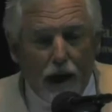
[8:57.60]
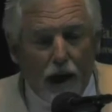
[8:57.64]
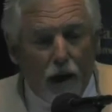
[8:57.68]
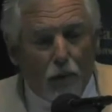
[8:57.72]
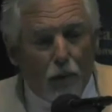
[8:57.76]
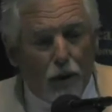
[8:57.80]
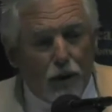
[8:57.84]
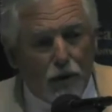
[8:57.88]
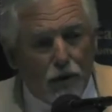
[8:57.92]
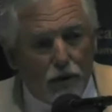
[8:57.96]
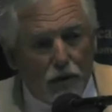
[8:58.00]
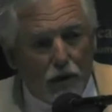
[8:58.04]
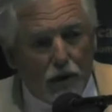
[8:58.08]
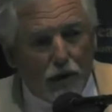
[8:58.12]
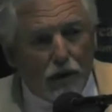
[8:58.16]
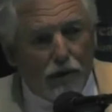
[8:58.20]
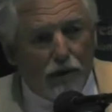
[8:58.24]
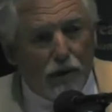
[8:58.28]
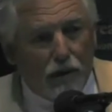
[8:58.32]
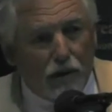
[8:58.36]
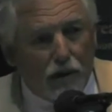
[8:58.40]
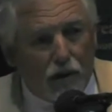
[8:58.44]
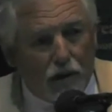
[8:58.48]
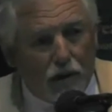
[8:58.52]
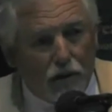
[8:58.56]
And when you look at
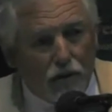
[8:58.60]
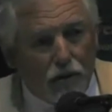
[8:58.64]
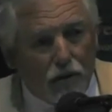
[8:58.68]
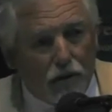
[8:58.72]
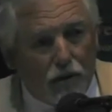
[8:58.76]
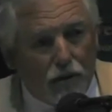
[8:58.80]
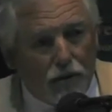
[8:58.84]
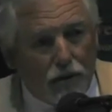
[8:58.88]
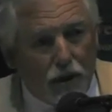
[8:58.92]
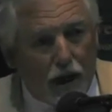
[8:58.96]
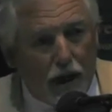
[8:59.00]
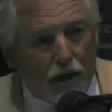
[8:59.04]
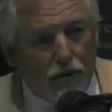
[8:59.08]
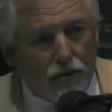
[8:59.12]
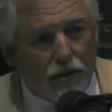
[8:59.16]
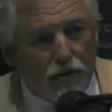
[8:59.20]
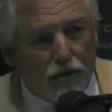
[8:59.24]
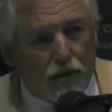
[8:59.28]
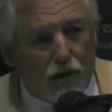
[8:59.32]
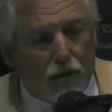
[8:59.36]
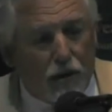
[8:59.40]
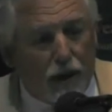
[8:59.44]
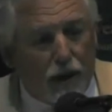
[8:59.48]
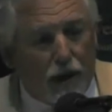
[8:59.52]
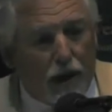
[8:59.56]
the cultural
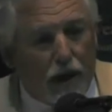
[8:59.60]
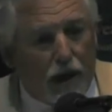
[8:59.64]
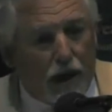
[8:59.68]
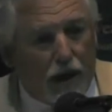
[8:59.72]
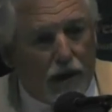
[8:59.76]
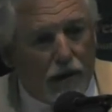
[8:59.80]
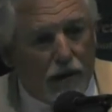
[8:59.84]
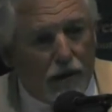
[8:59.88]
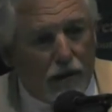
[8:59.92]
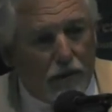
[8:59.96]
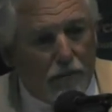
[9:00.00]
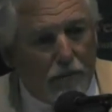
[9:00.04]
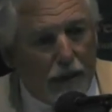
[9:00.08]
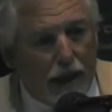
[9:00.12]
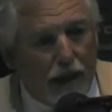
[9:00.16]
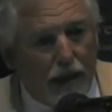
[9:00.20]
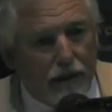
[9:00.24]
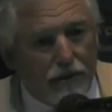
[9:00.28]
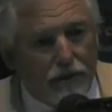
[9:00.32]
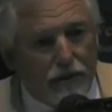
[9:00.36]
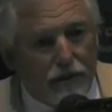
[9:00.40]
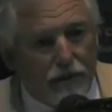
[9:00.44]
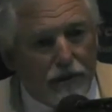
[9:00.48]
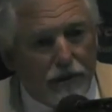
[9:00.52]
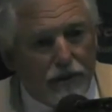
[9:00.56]
changes going on and the
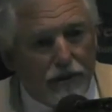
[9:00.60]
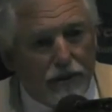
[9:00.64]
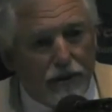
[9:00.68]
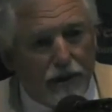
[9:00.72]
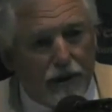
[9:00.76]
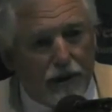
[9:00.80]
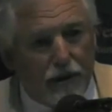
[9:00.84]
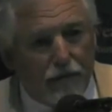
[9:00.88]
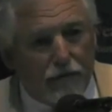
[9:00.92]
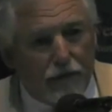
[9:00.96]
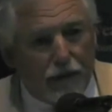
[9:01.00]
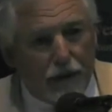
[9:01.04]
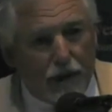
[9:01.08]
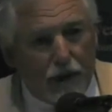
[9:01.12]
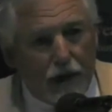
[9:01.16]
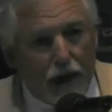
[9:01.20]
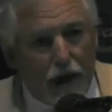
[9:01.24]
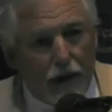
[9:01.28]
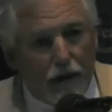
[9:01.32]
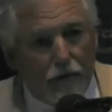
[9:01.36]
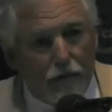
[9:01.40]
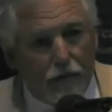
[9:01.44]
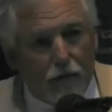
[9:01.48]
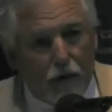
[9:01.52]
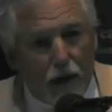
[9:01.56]
demands in the city for the
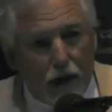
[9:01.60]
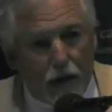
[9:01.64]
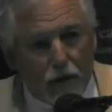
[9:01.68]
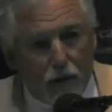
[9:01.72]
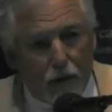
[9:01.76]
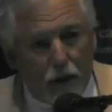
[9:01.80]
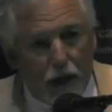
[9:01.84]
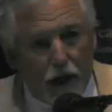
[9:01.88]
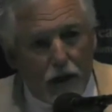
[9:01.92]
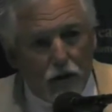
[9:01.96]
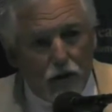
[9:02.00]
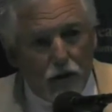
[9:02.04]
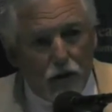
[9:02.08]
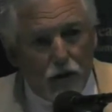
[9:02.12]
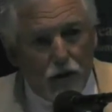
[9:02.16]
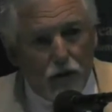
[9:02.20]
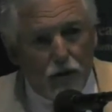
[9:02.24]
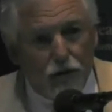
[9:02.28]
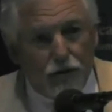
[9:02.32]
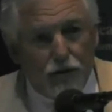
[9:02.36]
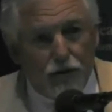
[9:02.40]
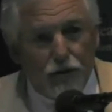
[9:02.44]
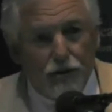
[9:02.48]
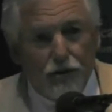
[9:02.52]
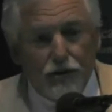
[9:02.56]
kind of recreation
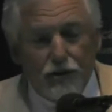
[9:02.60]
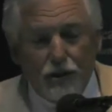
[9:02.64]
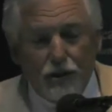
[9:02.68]
uses,